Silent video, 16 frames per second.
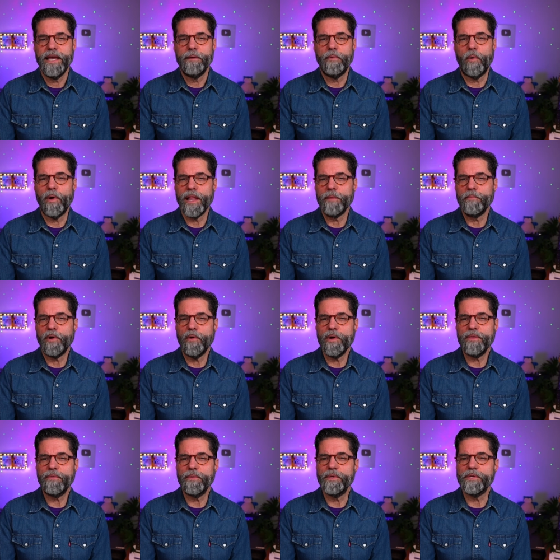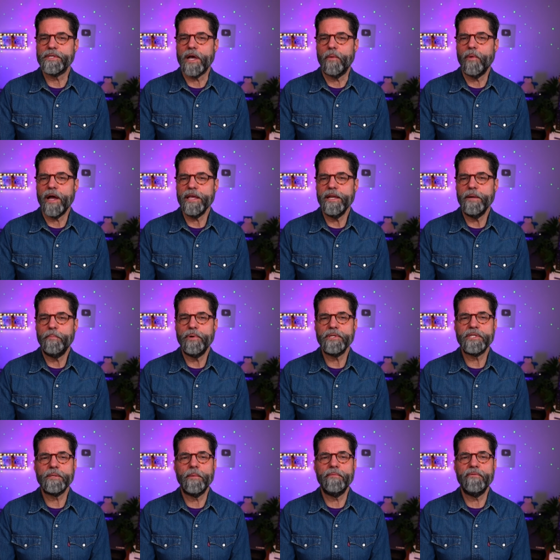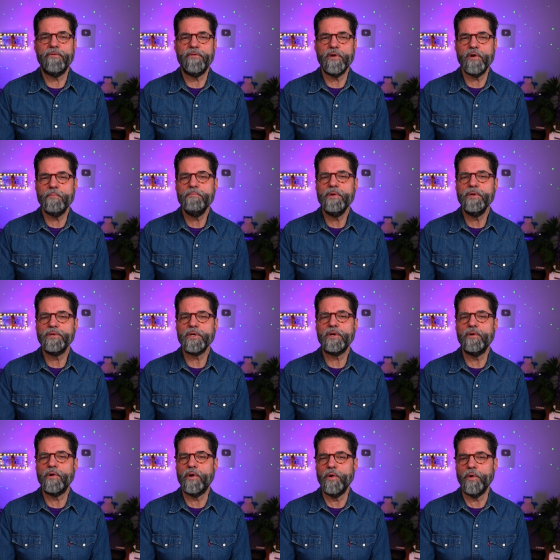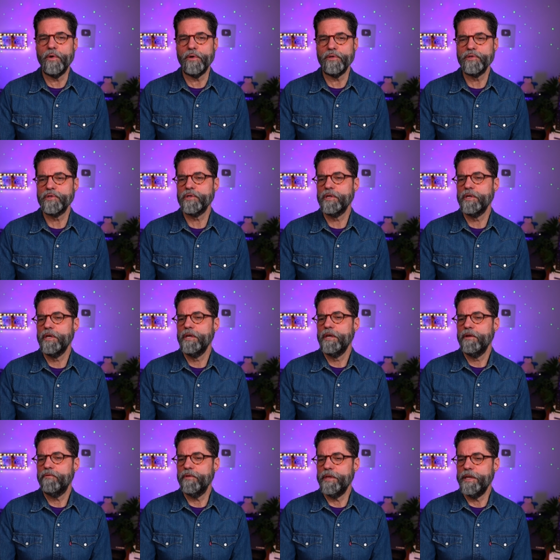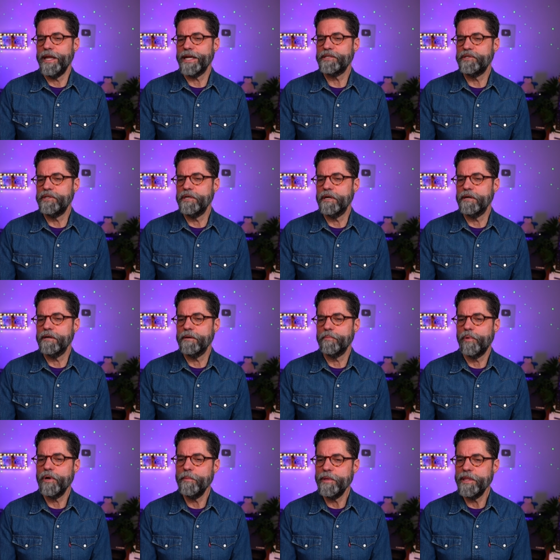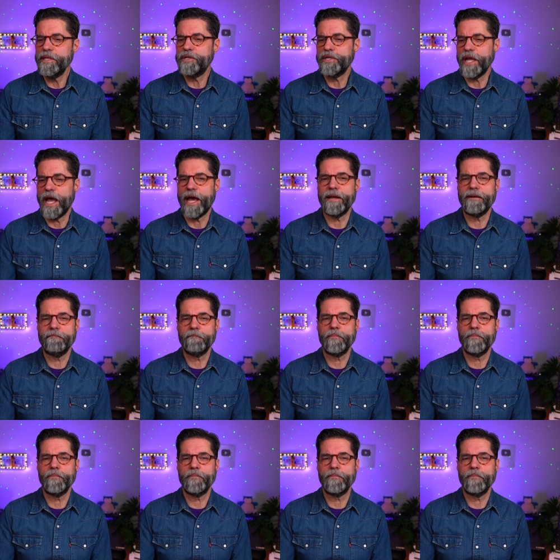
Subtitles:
But while I'm going through this, I want you to put some of your musical goals for the next year, put them in the chat.